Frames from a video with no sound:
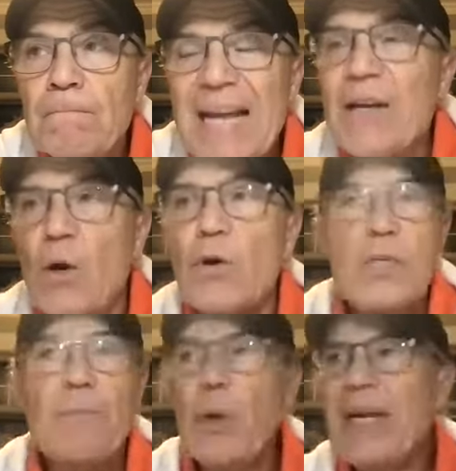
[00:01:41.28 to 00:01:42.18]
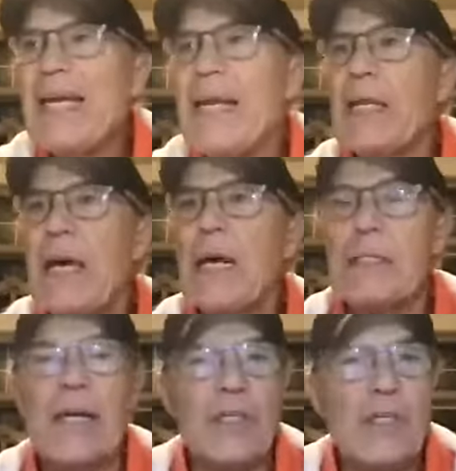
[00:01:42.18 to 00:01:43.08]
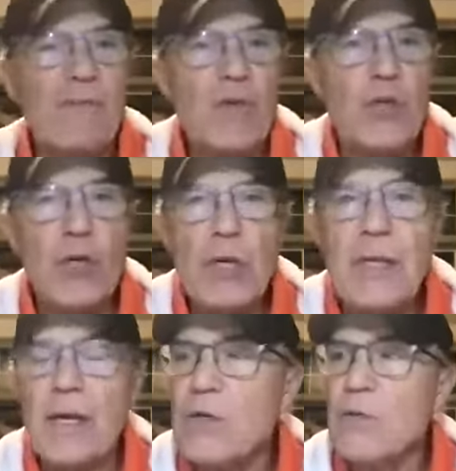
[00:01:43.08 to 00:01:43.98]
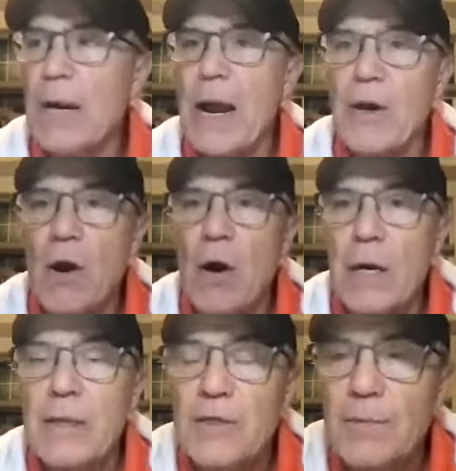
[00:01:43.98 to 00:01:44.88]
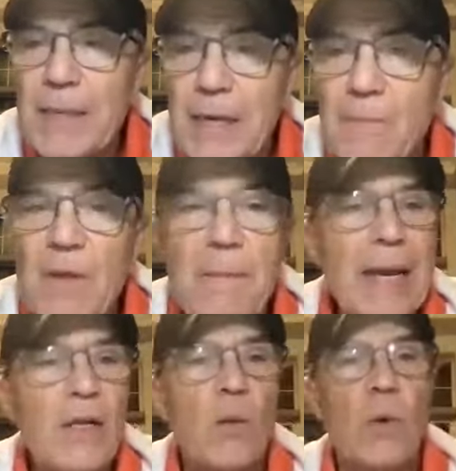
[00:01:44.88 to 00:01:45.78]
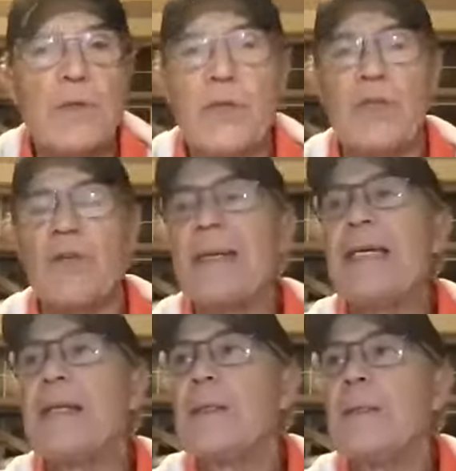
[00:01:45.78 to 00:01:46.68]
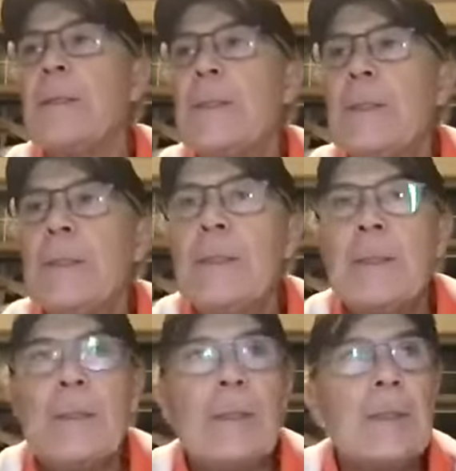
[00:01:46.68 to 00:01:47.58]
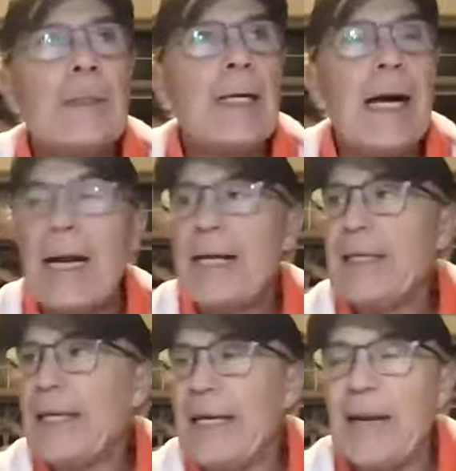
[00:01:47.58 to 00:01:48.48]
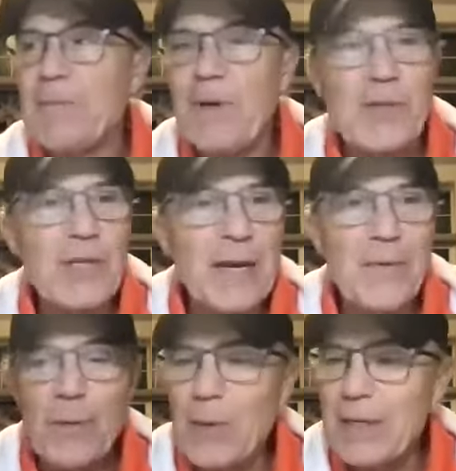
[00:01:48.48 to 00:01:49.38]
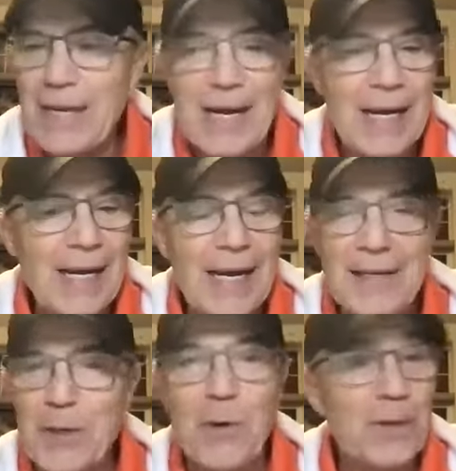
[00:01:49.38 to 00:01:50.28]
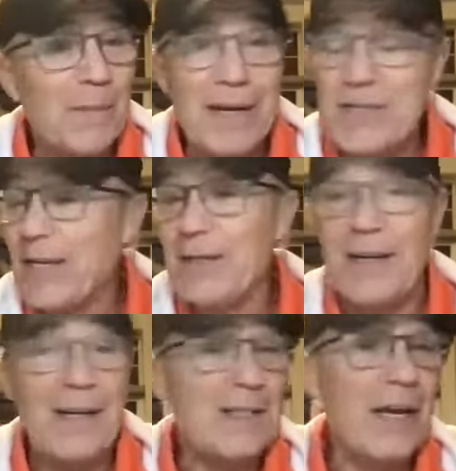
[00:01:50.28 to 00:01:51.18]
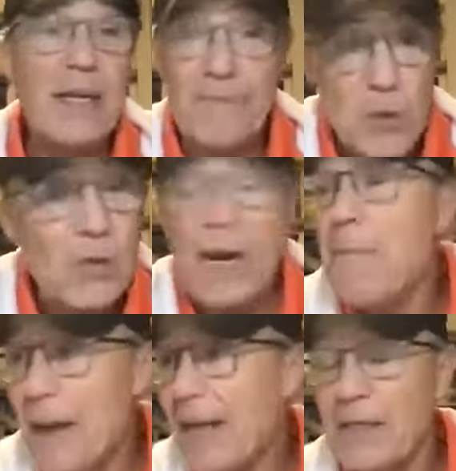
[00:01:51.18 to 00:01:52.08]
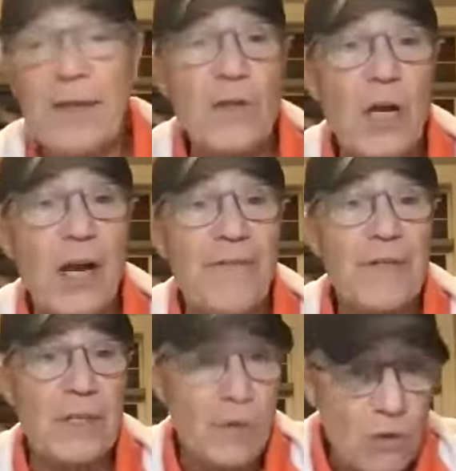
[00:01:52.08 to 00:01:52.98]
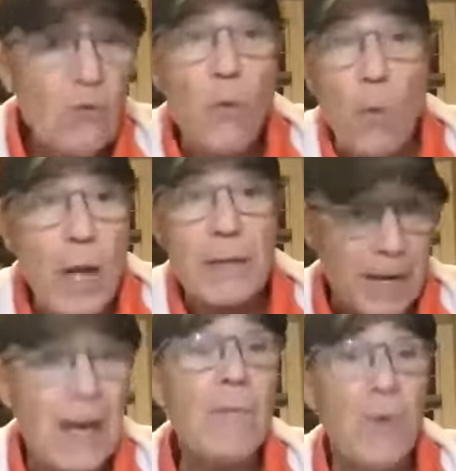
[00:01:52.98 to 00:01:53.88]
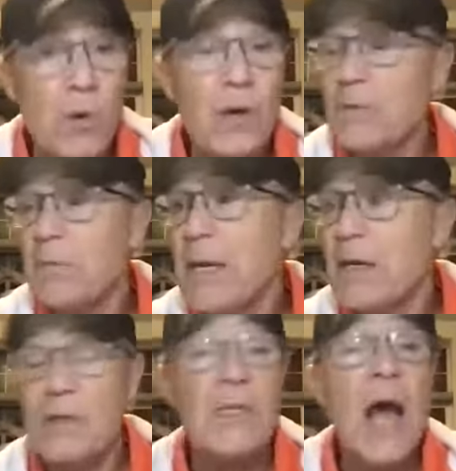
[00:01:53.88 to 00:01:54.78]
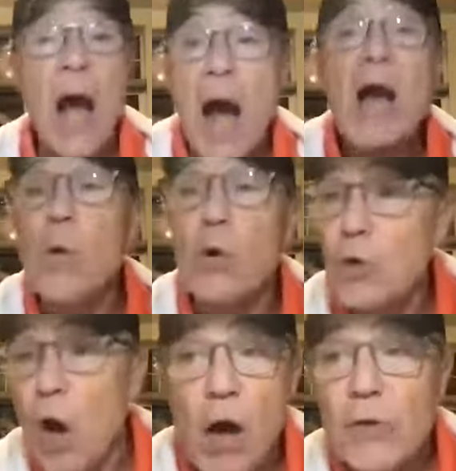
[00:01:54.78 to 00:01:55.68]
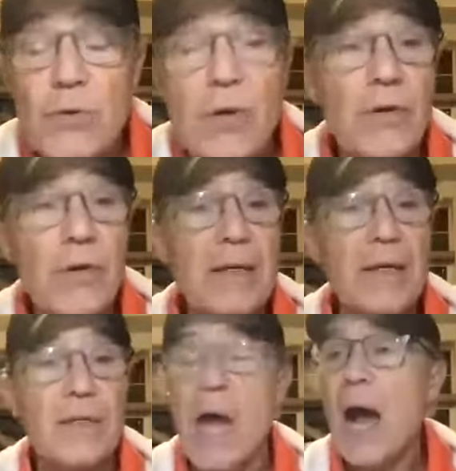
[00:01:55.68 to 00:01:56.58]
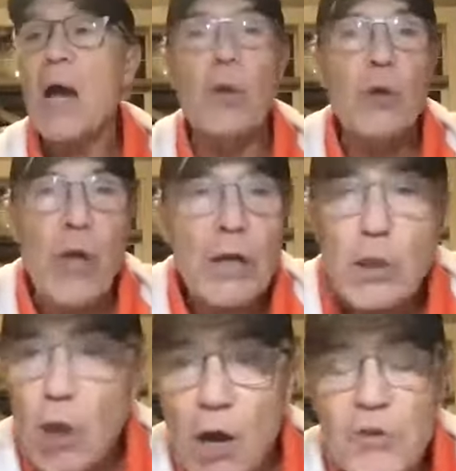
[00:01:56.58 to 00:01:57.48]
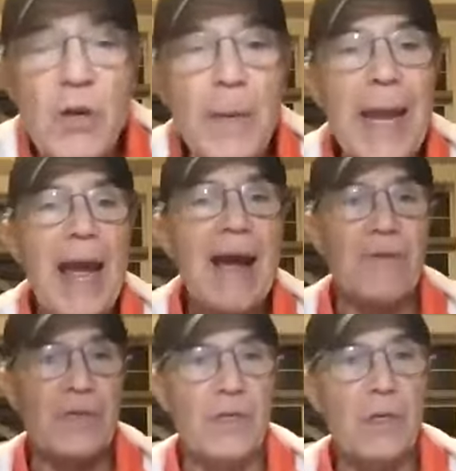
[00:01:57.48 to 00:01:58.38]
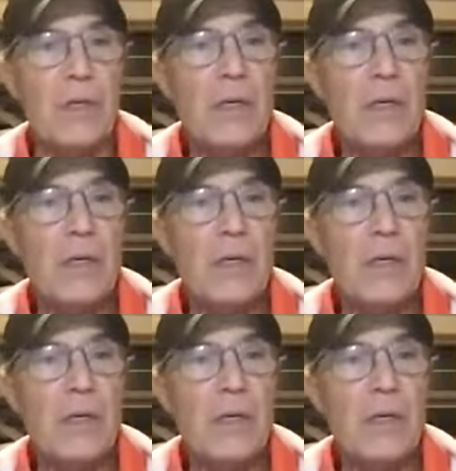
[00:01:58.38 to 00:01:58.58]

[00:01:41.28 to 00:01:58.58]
And of course, putting it in the context of the journey that you and I are on to become the man God wants us to be. I lit it up yesterday with one guy. I told him, I said, "Look, I tell you, if you come back to this office and you want to come and work with me," I said, "I will call you to greatness. I will not call you to be average.